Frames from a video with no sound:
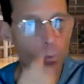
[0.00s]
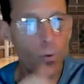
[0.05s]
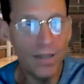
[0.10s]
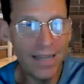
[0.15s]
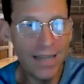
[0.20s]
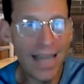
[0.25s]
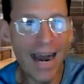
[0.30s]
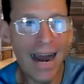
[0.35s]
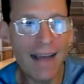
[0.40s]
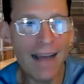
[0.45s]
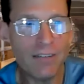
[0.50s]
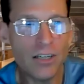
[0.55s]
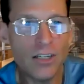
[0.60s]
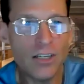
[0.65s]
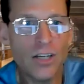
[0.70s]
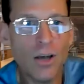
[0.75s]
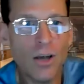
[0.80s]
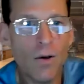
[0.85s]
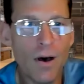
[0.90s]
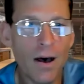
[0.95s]
Wouldn't that have to
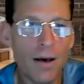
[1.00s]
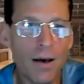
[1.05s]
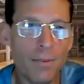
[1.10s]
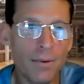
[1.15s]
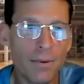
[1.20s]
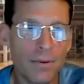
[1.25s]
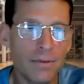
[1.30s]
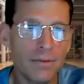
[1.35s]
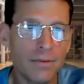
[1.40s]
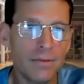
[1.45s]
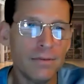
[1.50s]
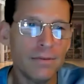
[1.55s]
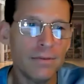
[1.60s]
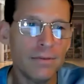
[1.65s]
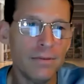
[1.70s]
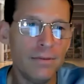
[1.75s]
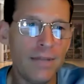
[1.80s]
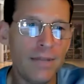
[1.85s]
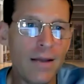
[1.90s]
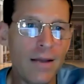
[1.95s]
show up?
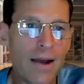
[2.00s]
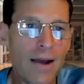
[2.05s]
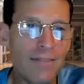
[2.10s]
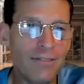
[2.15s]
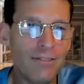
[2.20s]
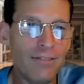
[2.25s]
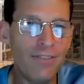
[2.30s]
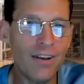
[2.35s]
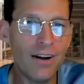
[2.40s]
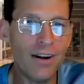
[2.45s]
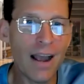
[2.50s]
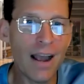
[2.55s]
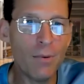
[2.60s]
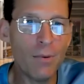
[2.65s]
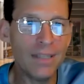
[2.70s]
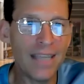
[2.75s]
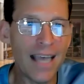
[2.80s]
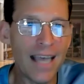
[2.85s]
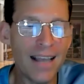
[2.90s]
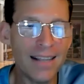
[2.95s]
They would have to figure
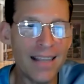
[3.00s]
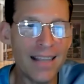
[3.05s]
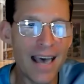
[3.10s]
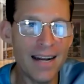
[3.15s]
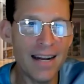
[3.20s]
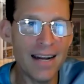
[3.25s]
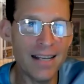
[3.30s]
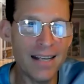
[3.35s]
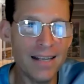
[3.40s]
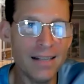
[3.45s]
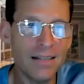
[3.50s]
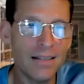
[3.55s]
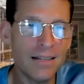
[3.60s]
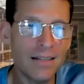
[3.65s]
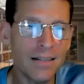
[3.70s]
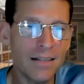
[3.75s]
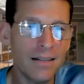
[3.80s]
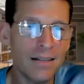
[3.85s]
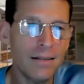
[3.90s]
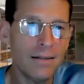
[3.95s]
out what the heck that
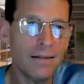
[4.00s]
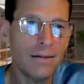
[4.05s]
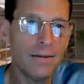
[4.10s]
is.